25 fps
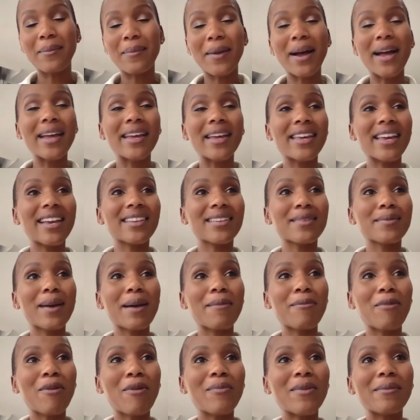
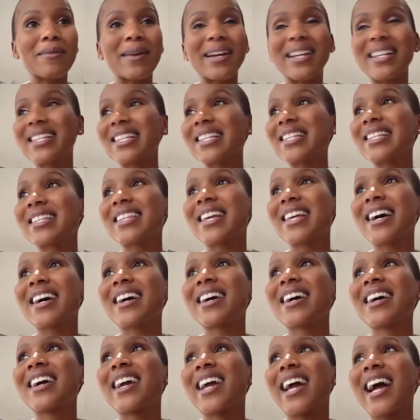mom and my
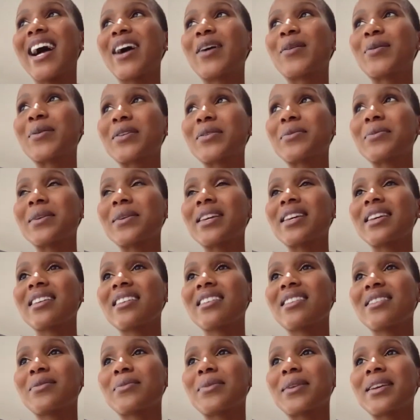sister,
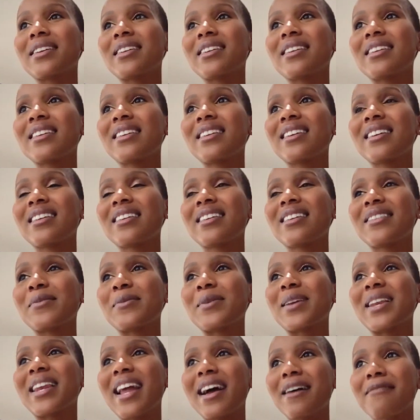
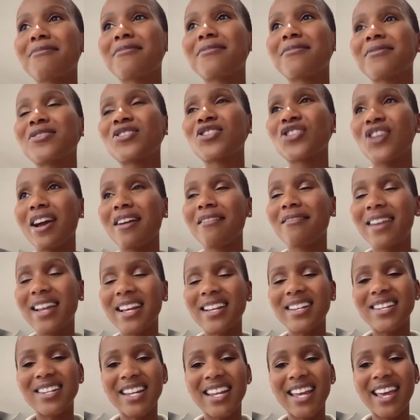we love
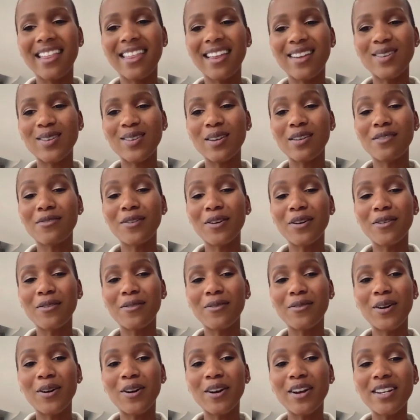traveling together. So for
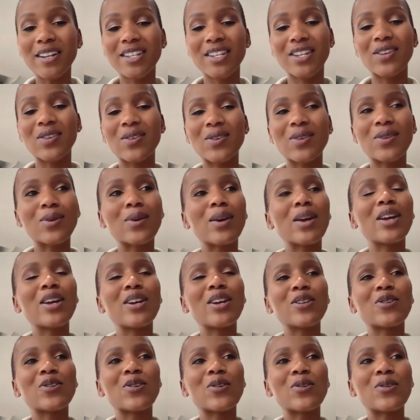her to
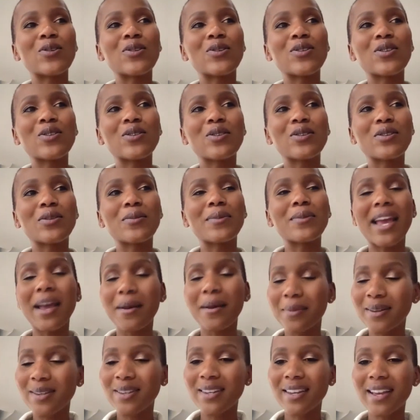be
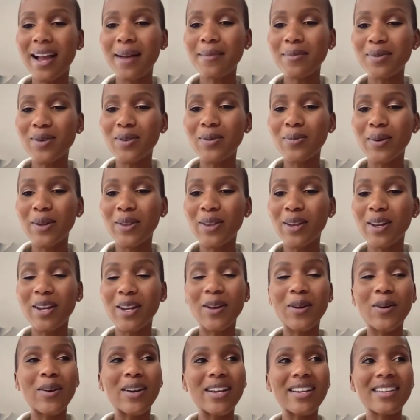able to come to Puerto
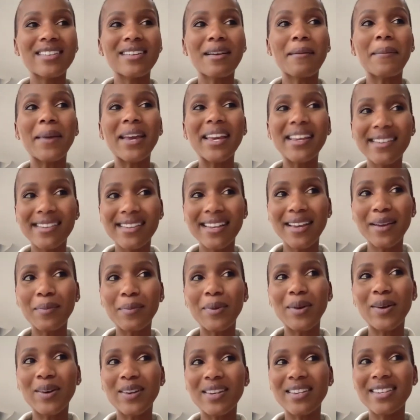Rico is amazing,
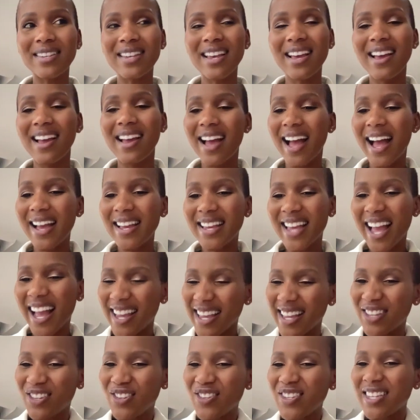because I
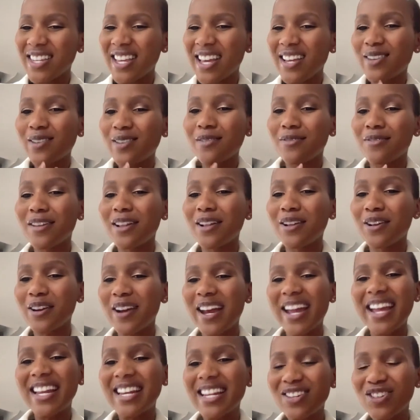can just get to feel her
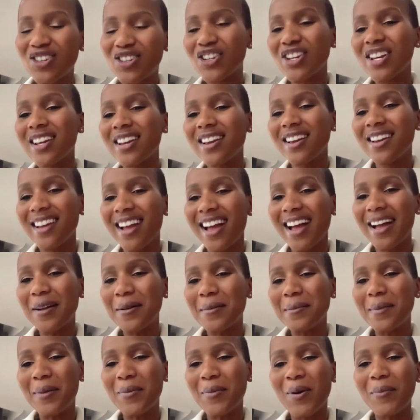energy.
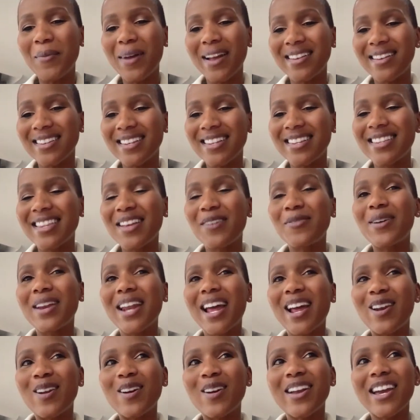My mom has this thing when
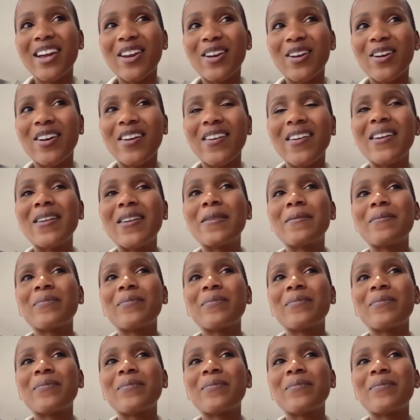I look at her,